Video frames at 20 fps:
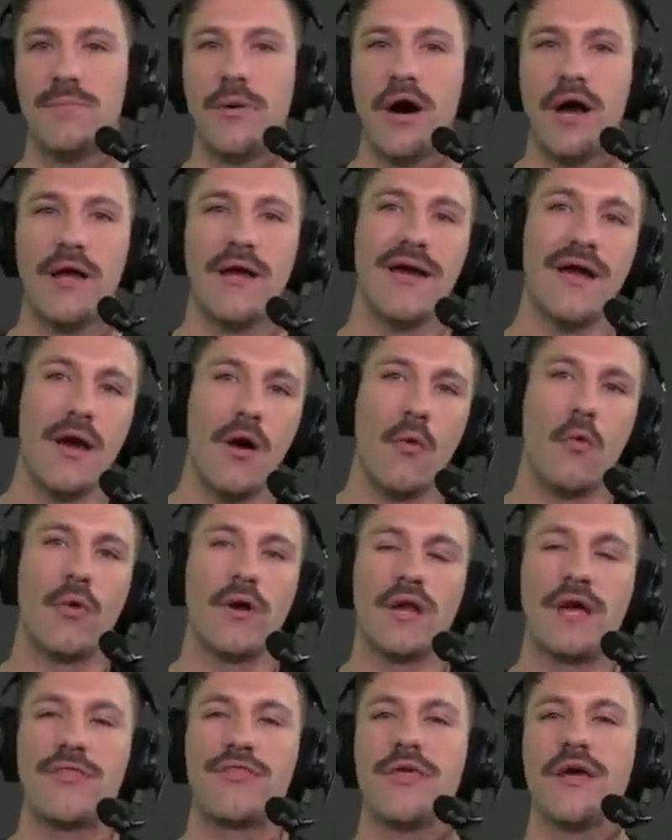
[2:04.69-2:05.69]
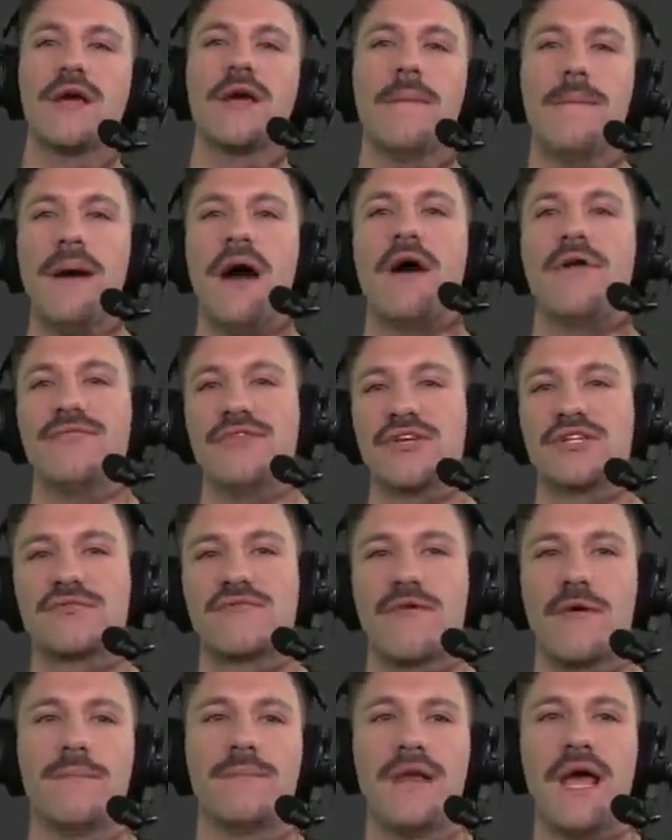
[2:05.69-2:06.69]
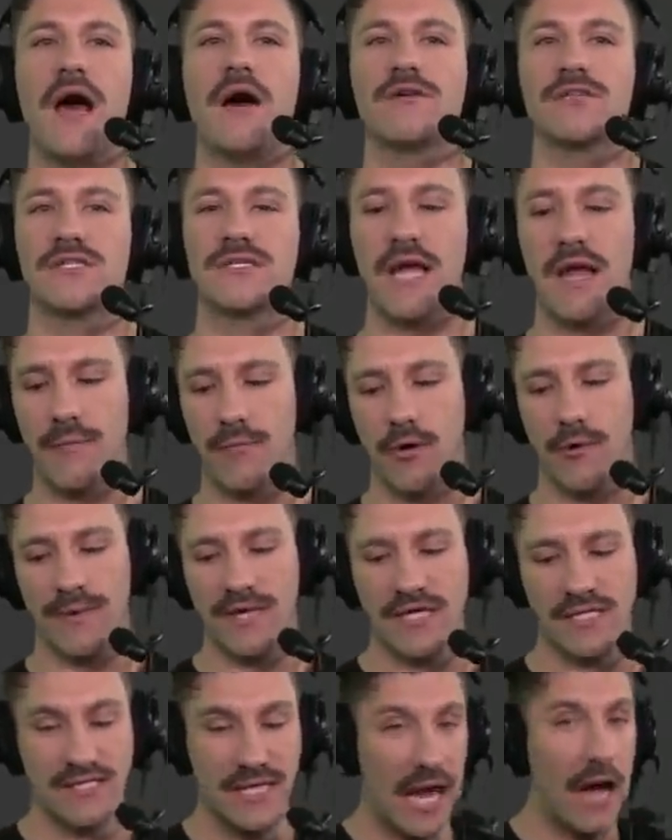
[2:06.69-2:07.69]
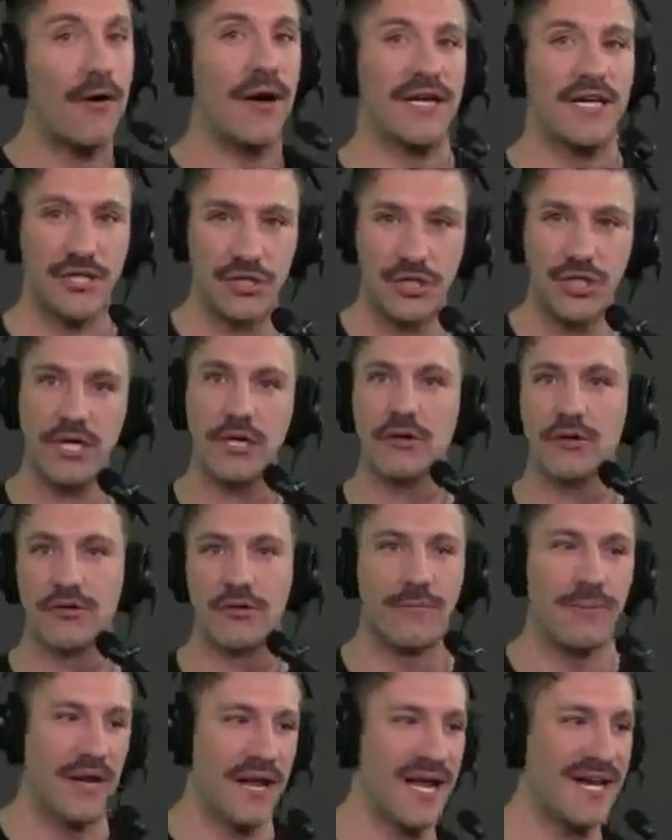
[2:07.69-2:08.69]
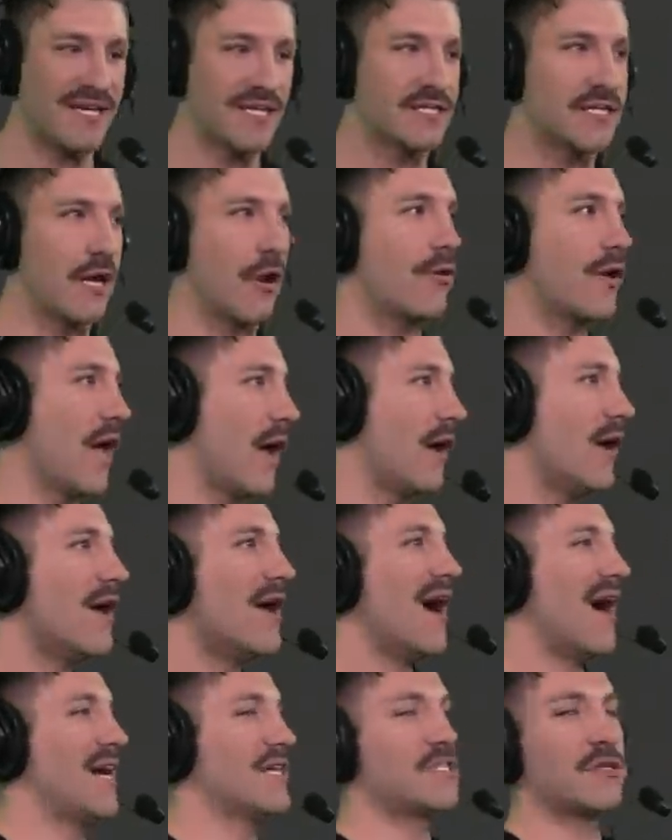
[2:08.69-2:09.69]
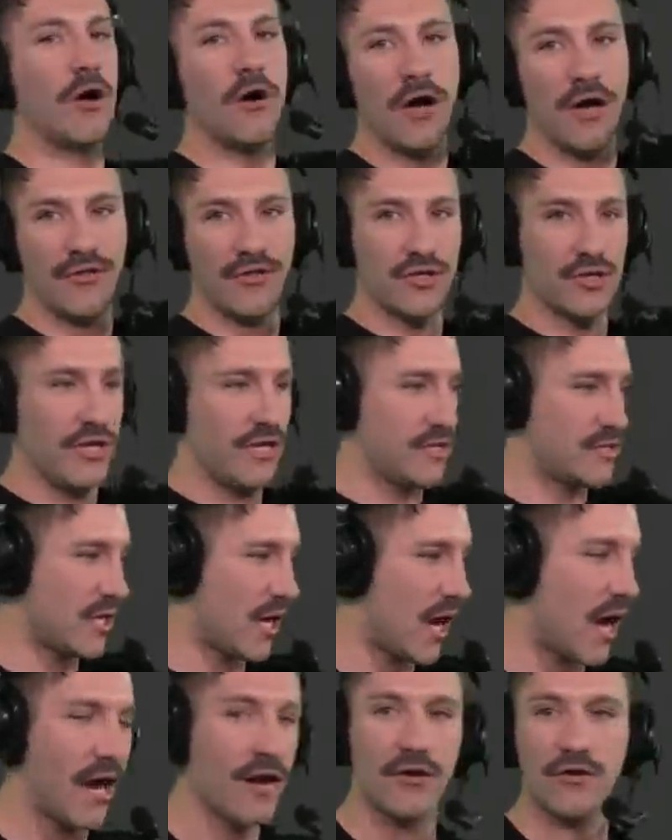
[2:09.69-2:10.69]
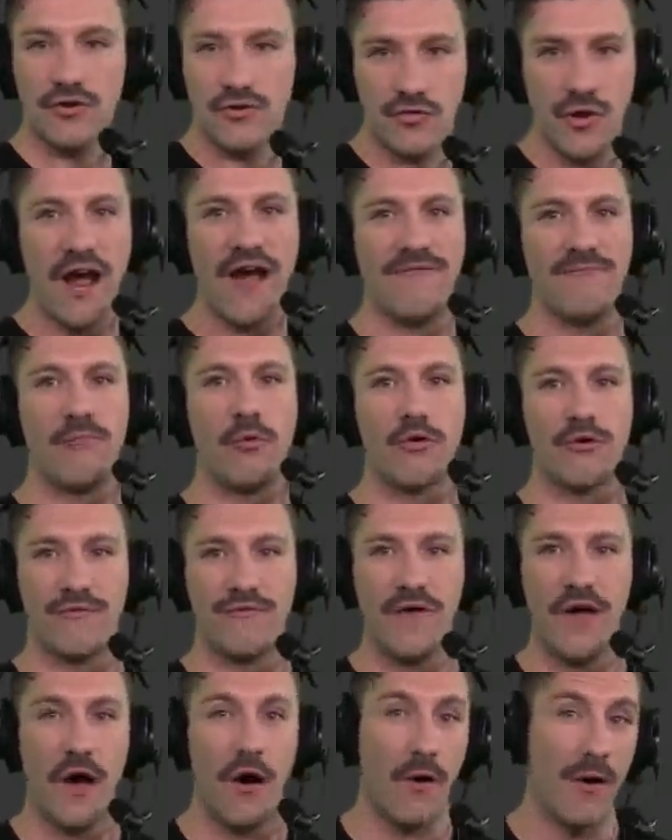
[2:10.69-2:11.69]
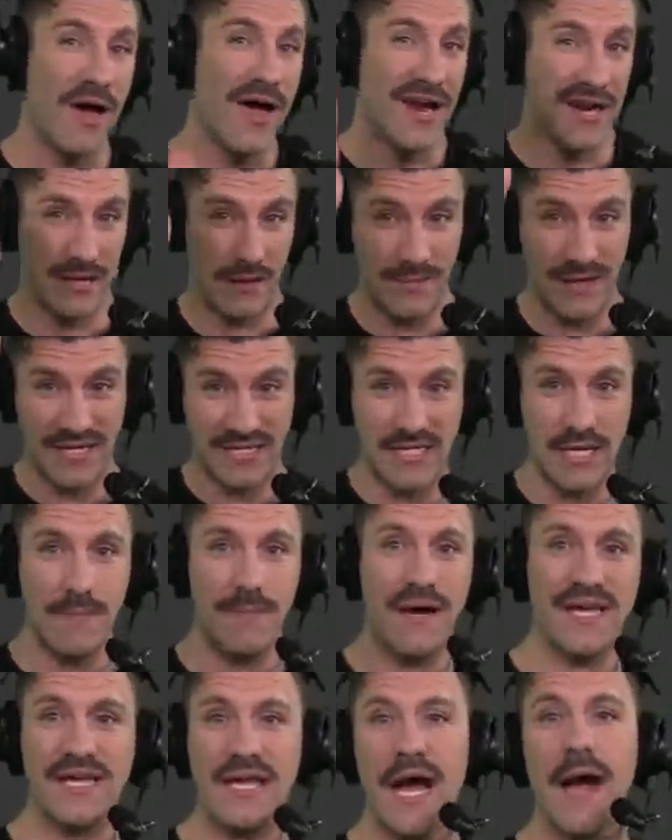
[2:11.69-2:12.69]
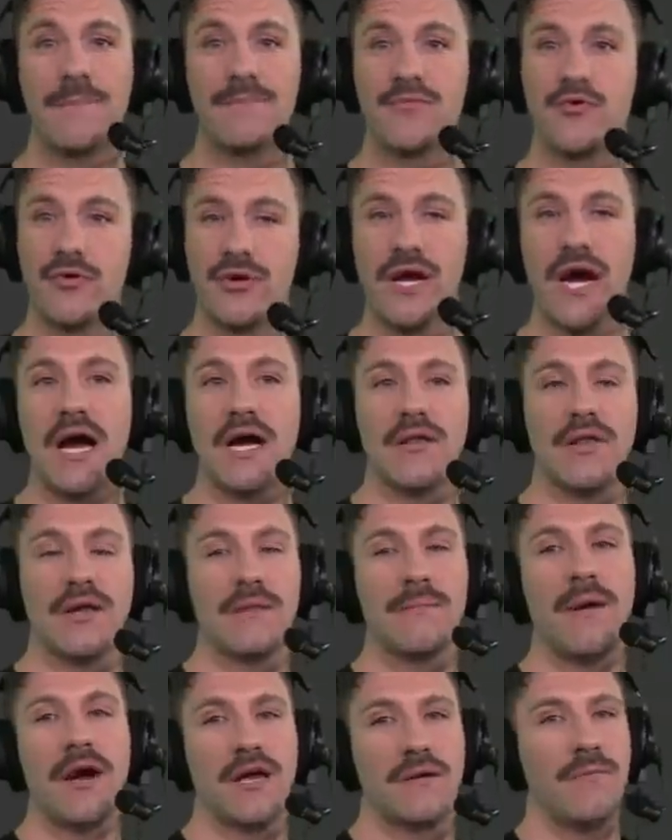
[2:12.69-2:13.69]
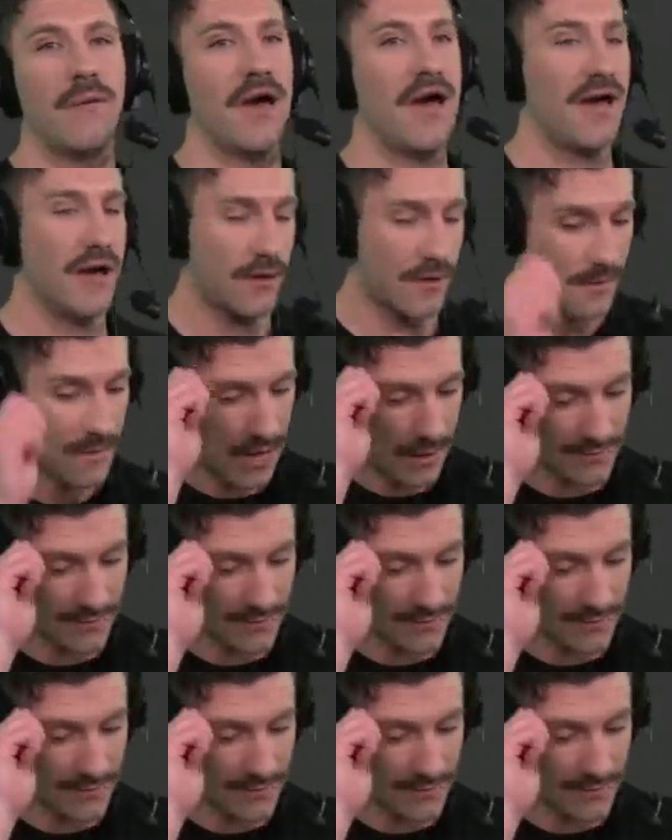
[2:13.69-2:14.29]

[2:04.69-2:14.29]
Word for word: but when I think about this from now standpoint, because now I can cheat a little bit, I can say, okay, I saw how the entire draft board fell, and I'm going to tip my cap to a guy like Mike Mayock.